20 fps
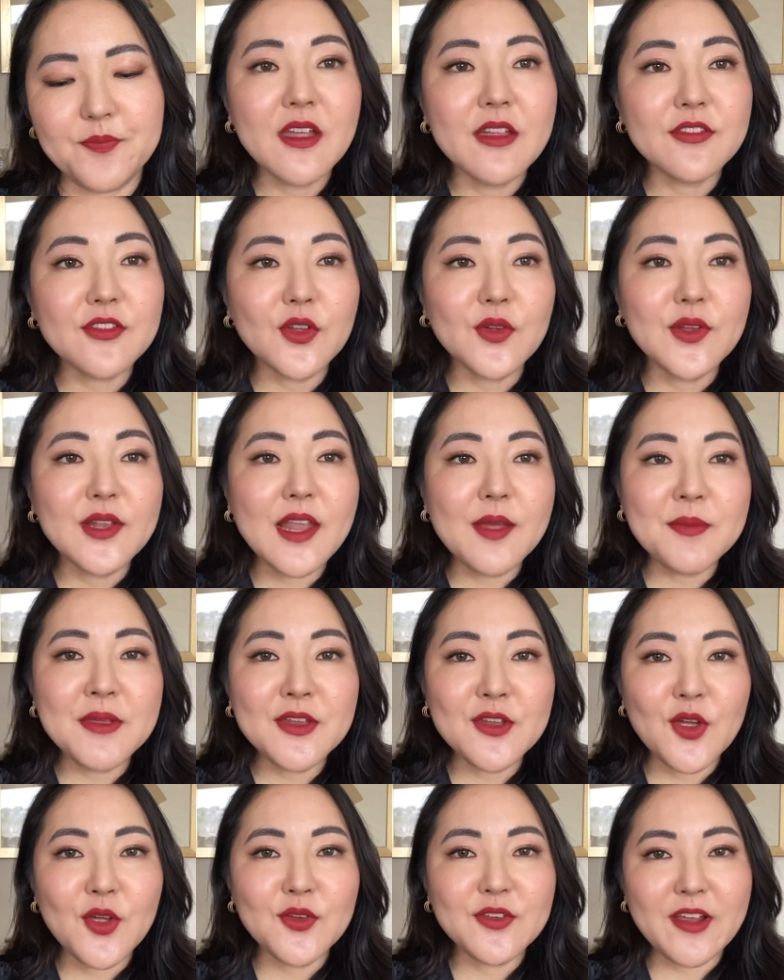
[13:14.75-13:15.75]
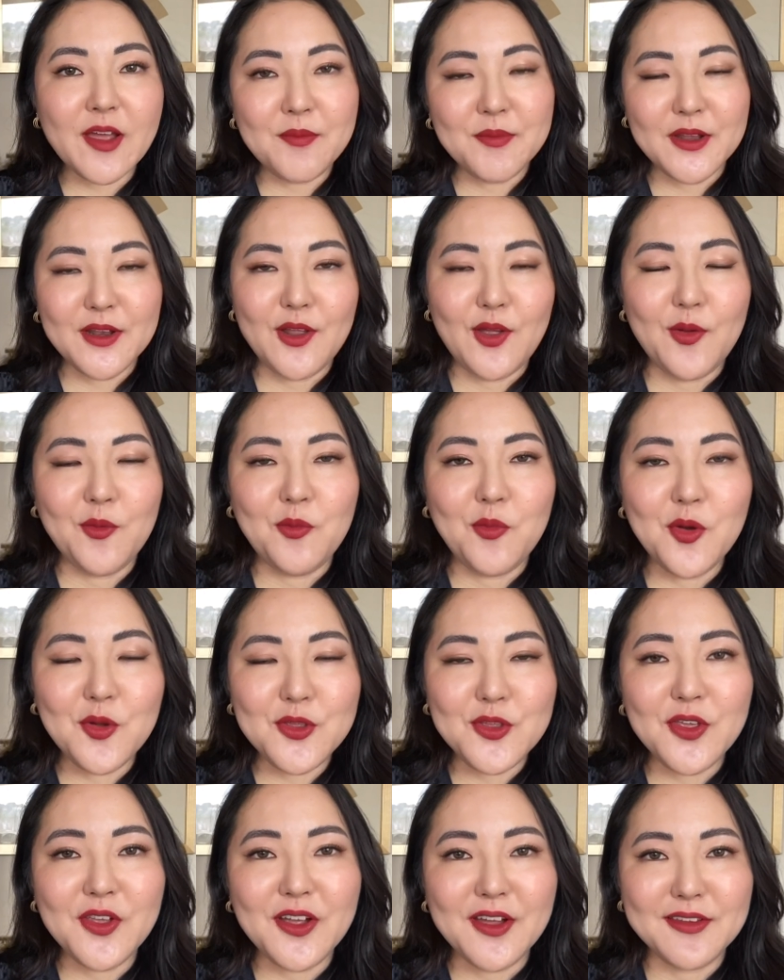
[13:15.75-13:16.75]
So let me know down below what
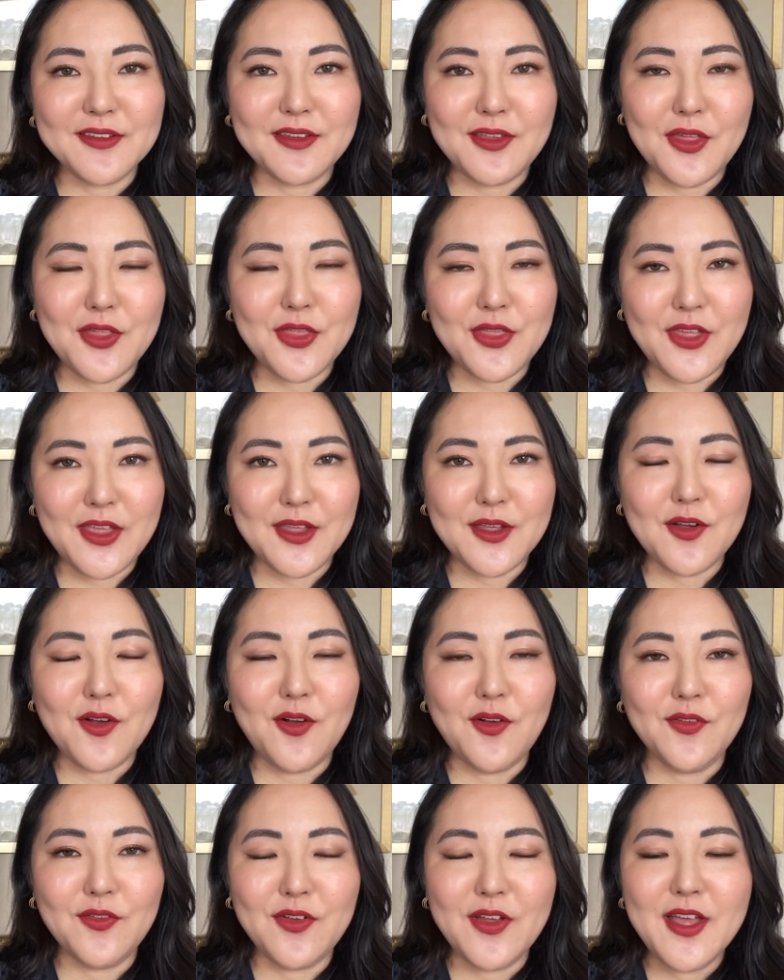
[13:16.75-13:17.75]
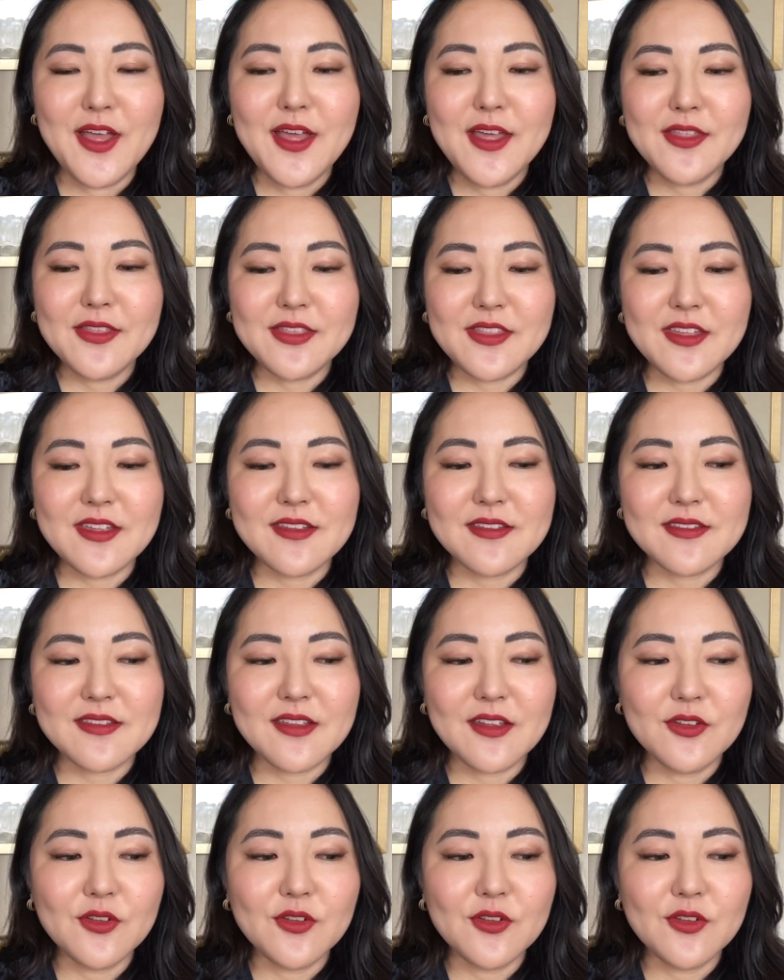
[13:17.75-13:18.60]
you guys think of this,